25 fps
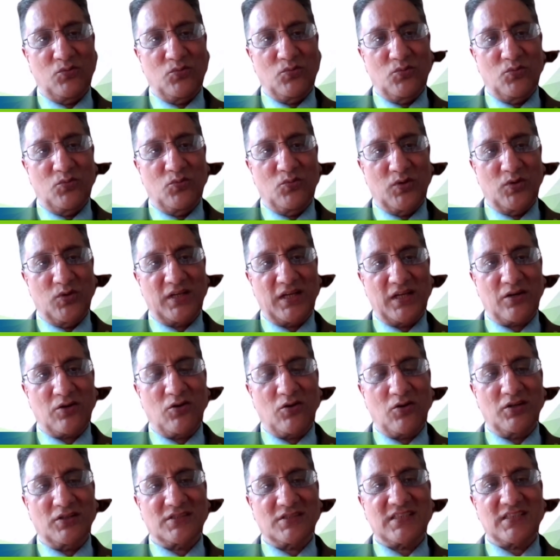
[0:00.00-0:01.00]
what I
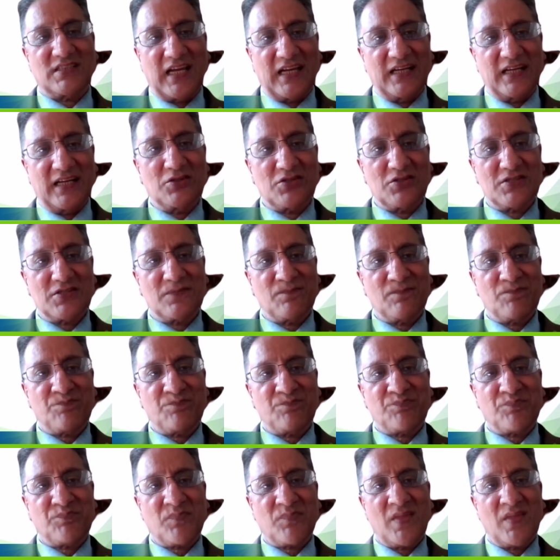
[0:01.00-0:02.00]
call silos.
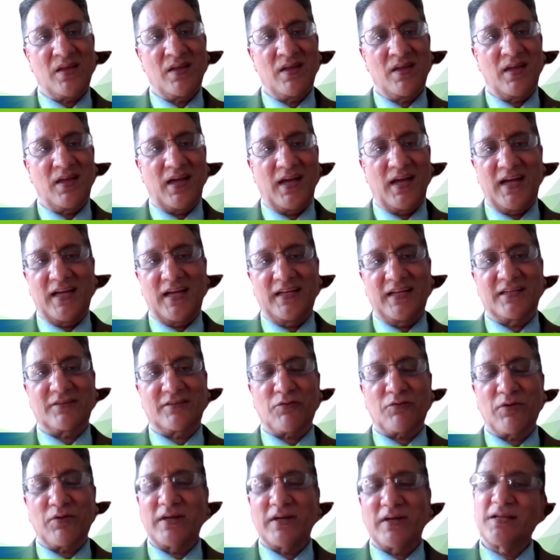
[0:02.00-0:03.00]
And it
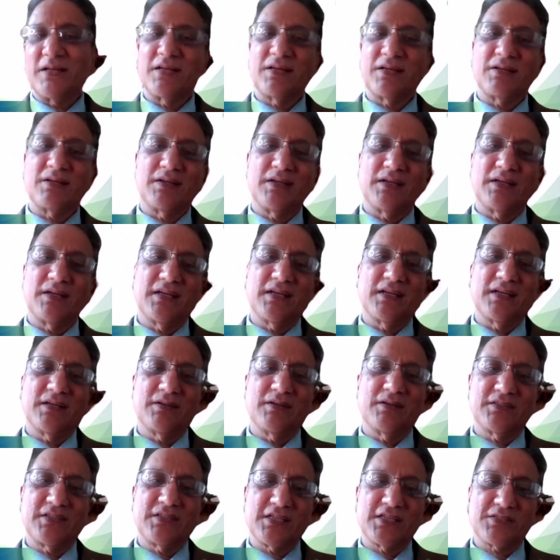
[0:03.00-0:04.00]
really
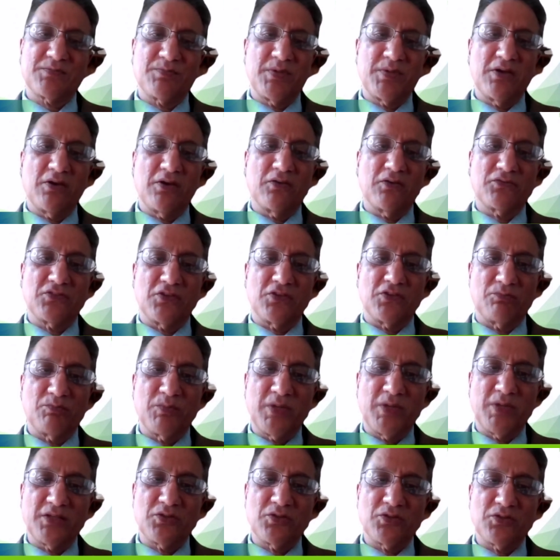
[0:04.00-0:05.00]
just behoves on
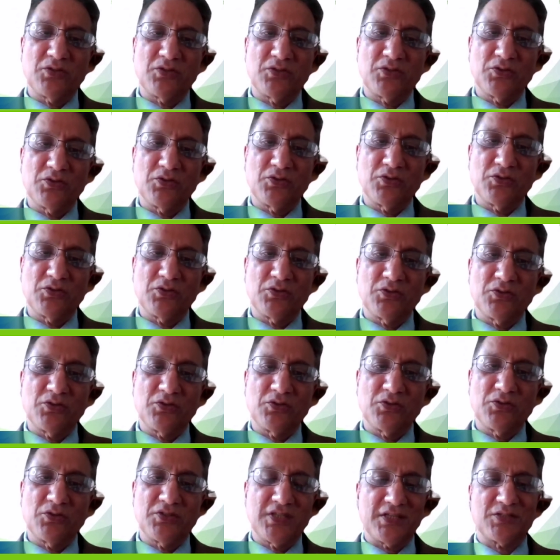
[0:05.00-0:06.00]
me to say
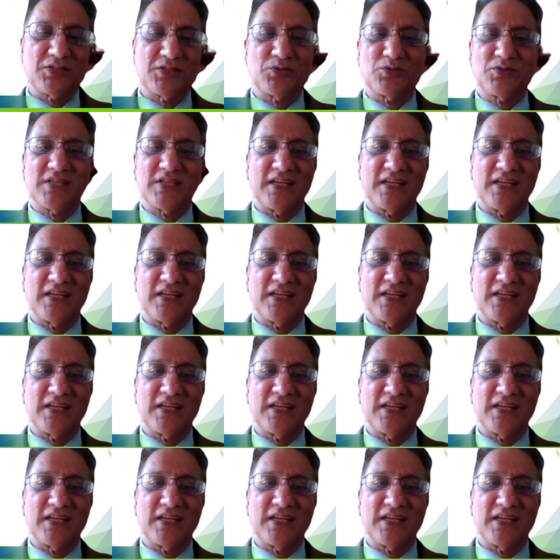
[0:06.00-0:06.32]
that